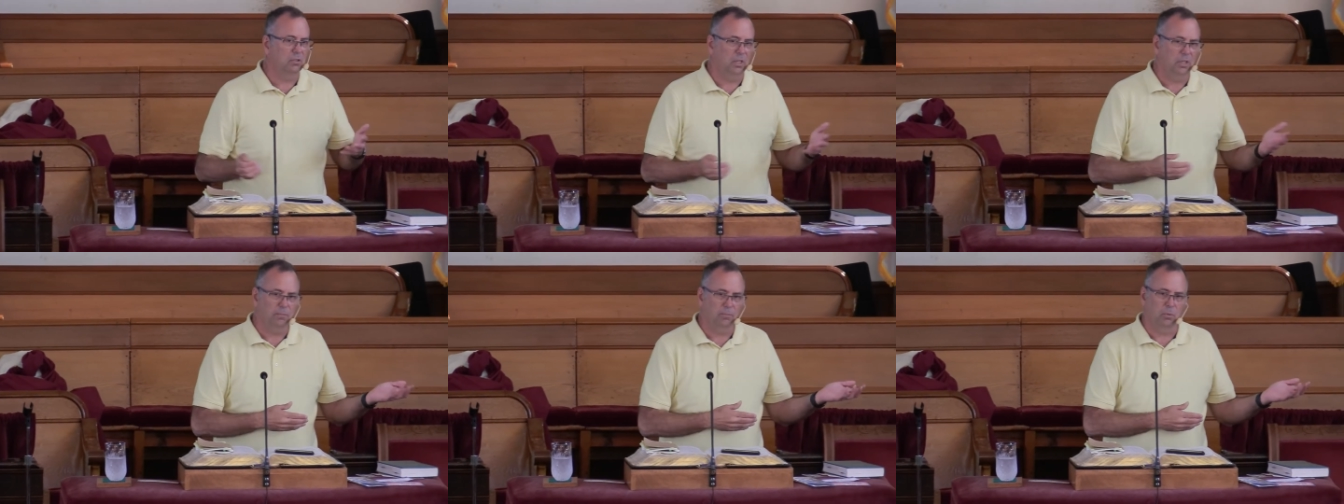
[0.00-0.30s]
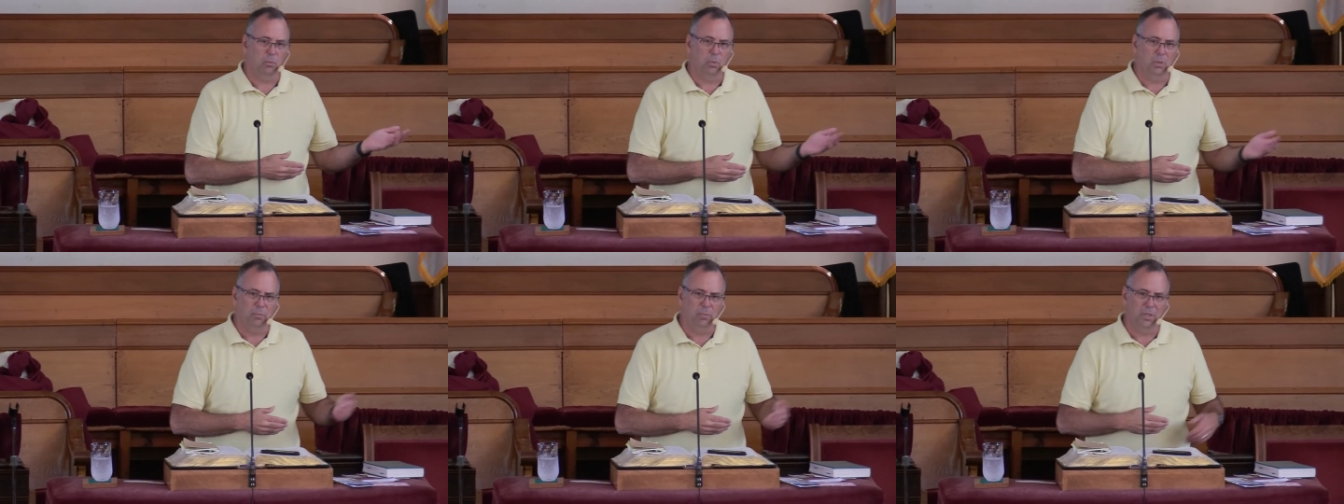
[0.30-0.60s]

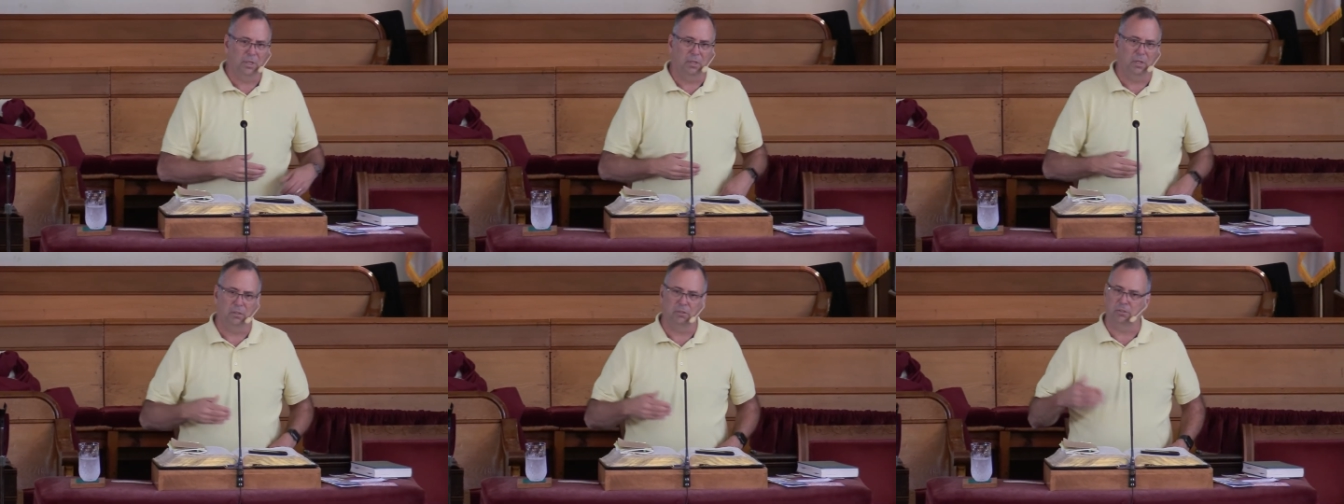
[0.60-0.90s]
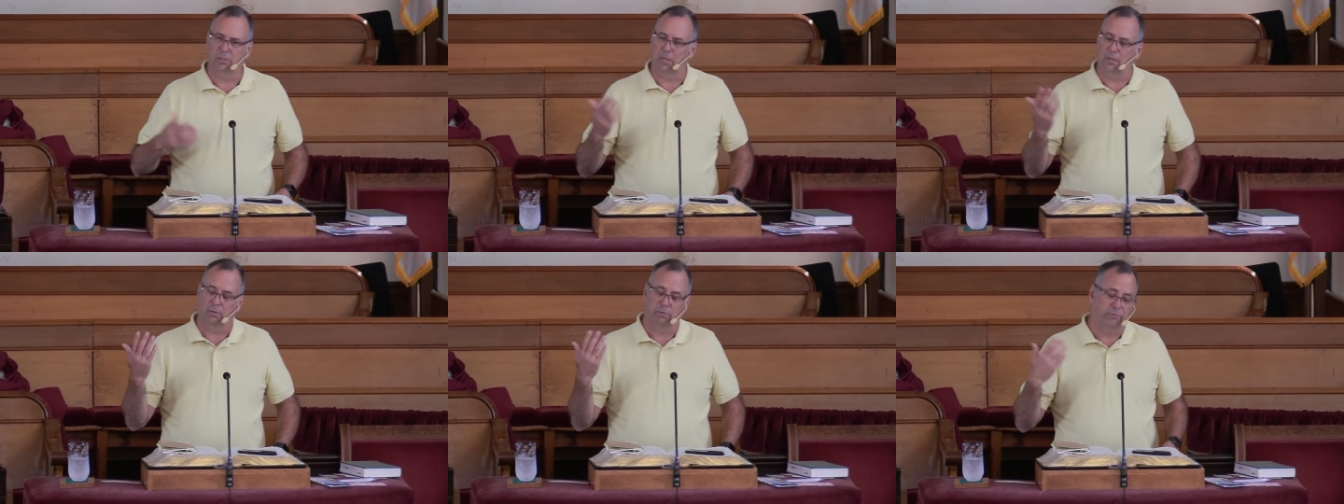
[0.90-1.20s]
Jephthah. We may not
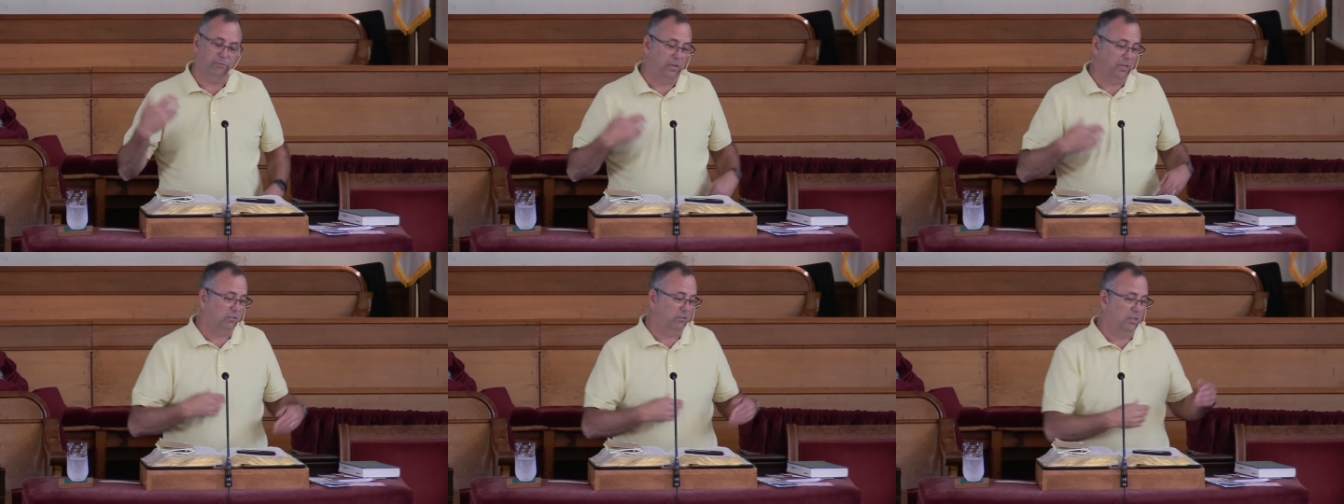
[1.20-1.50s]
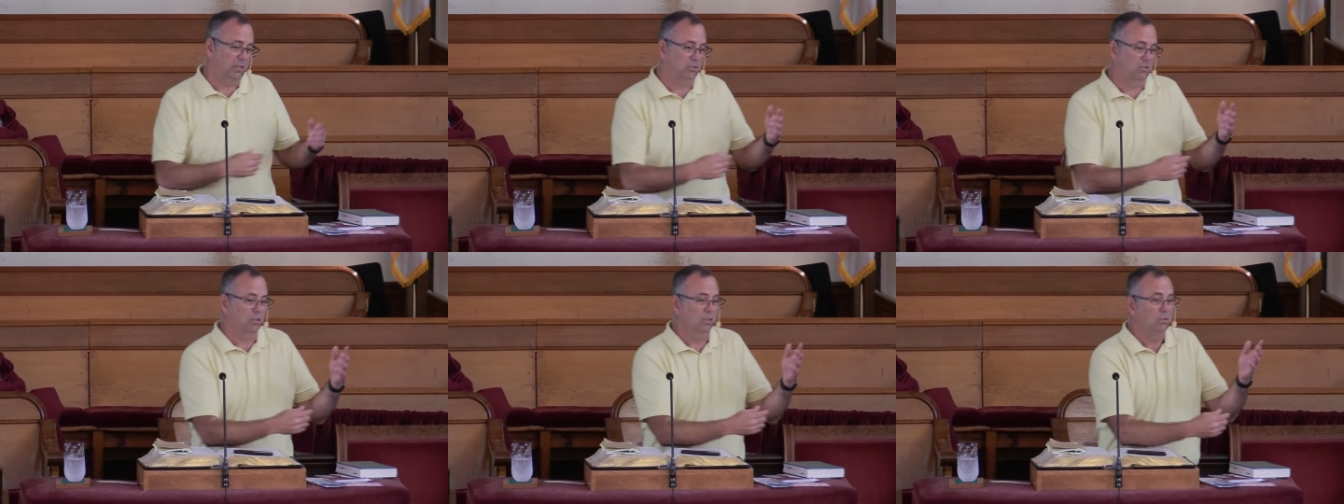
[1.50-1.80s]
sacrifice
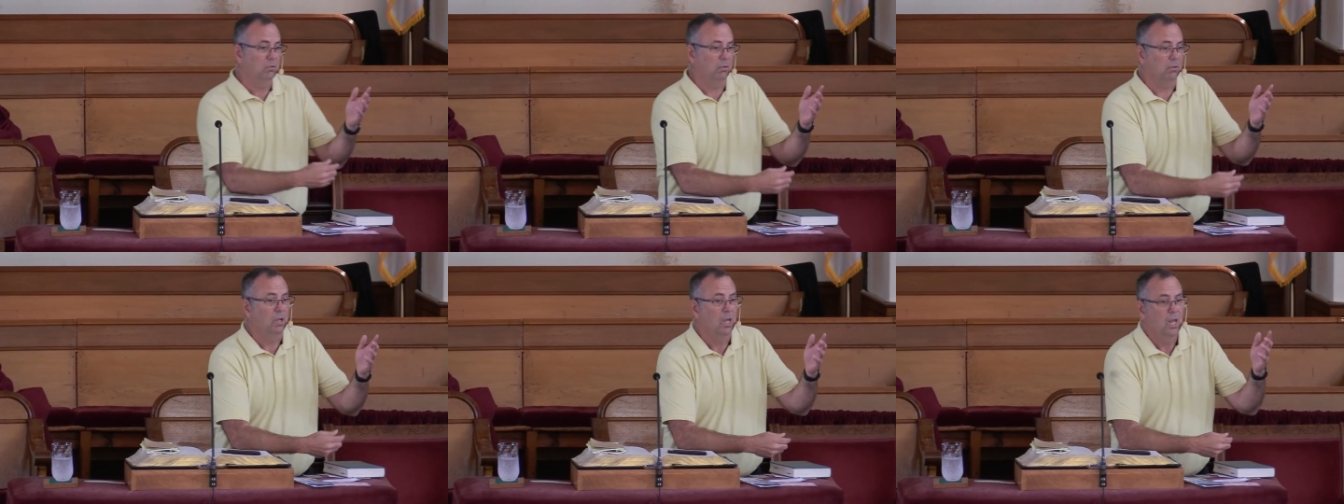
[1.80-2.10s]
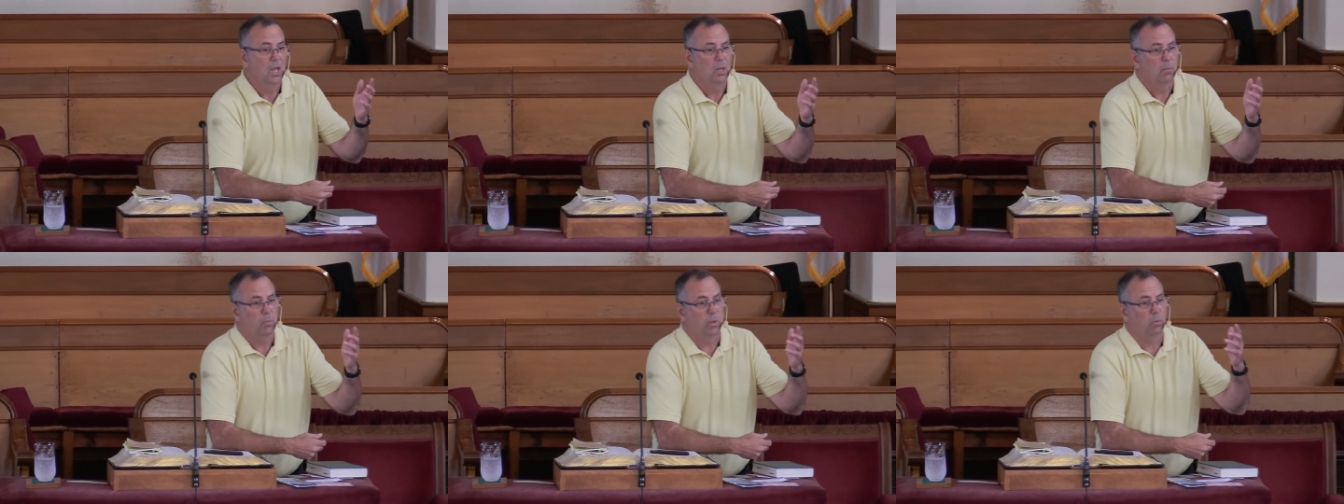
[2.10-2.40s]
our children,
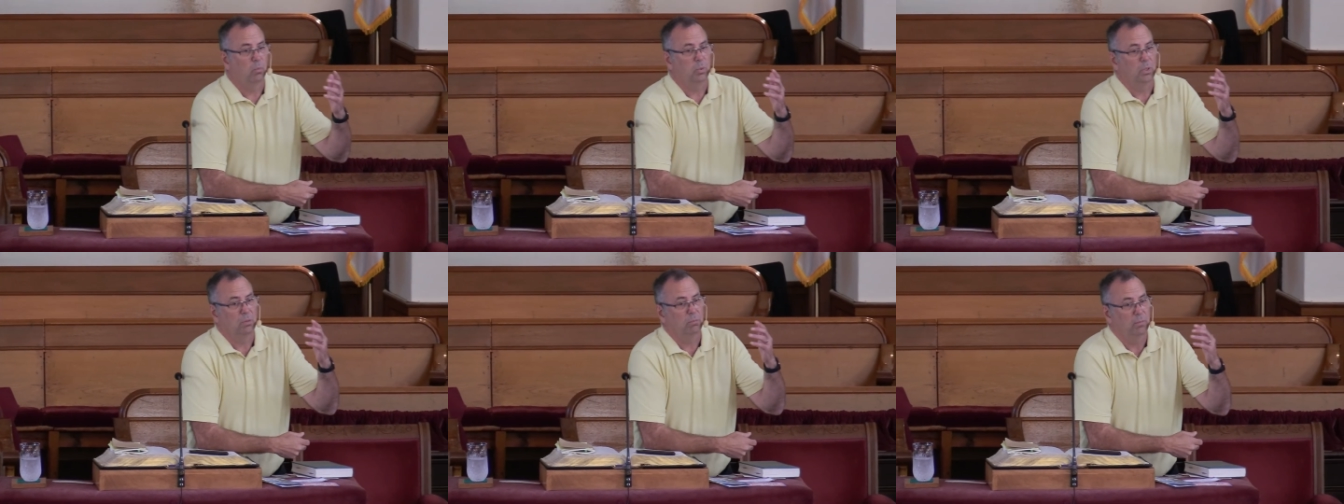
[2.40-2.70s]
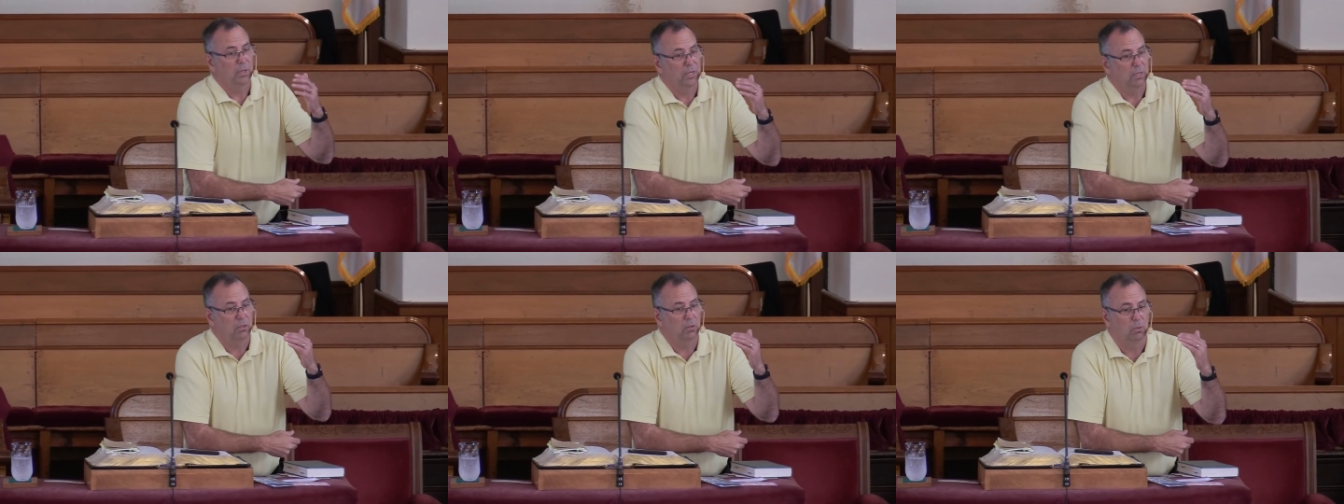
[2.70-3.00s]
but we
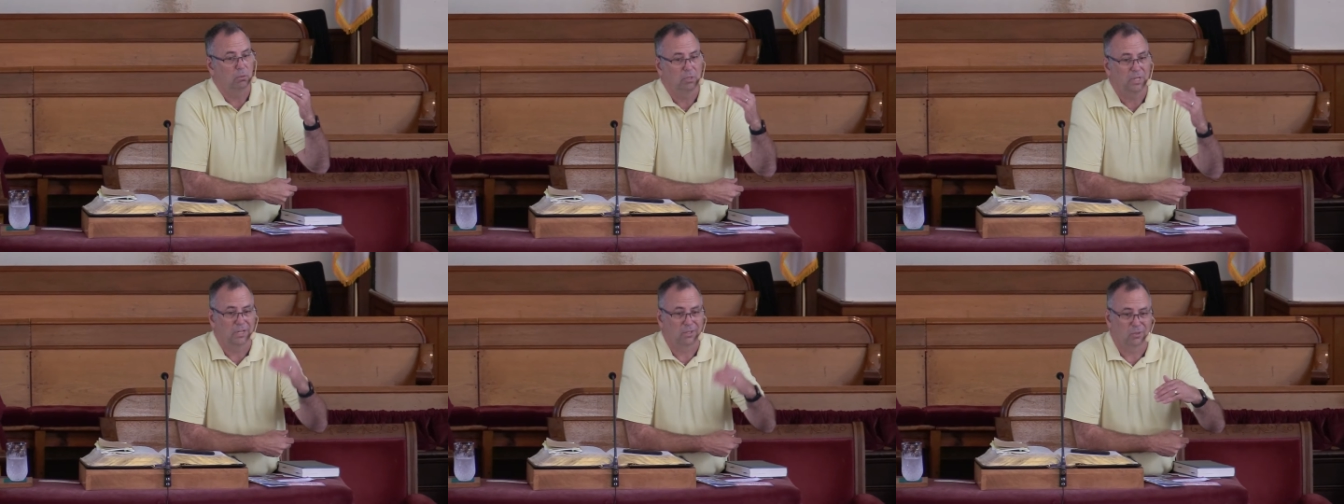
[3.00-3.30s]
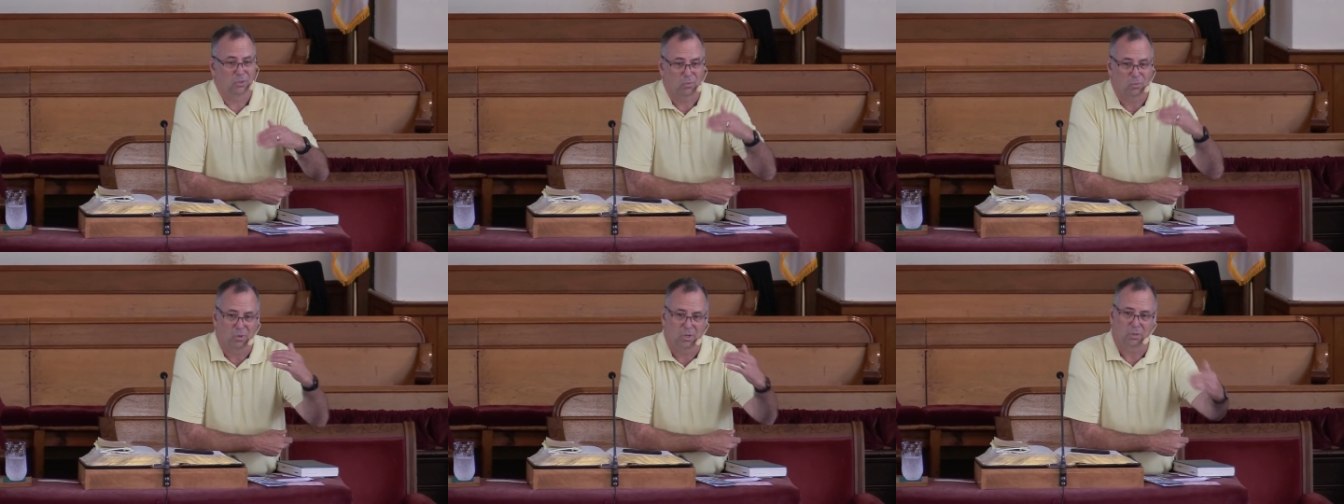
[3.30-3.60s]
may go
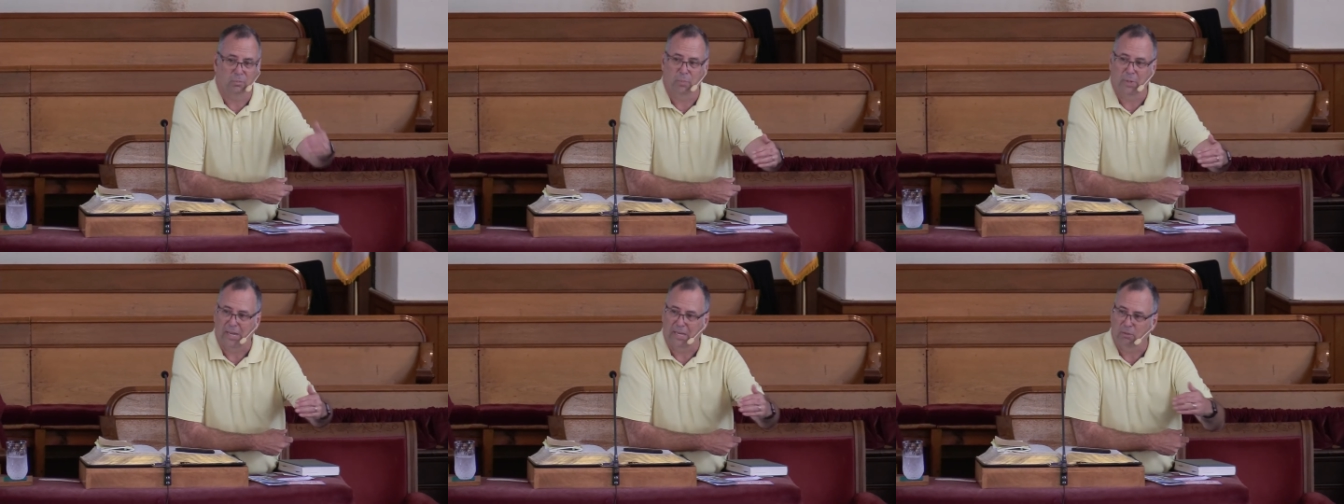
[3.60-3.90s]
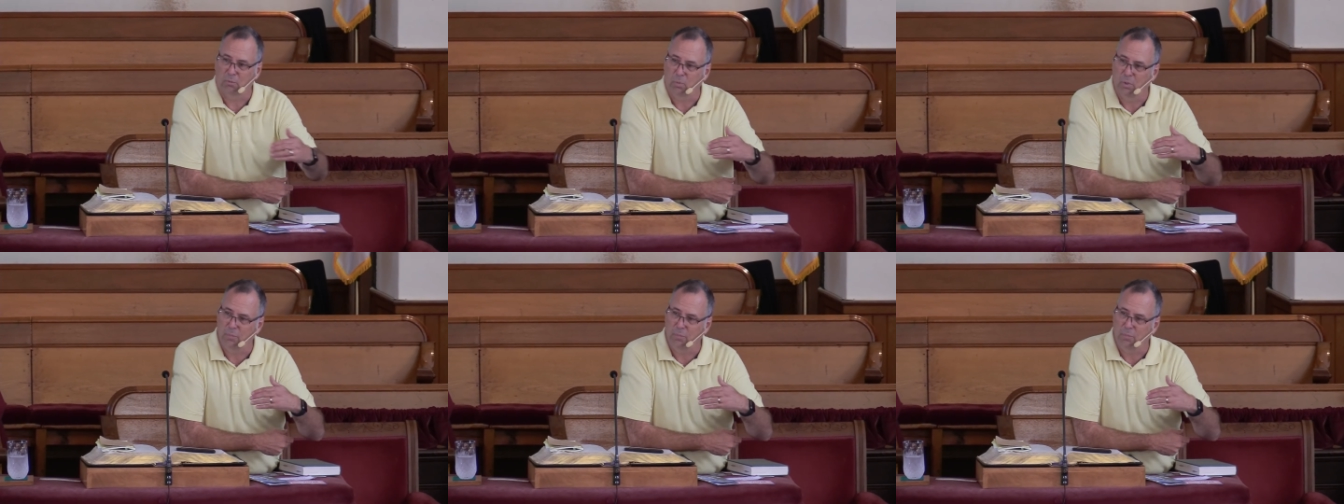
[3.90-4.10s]
down the wrong path.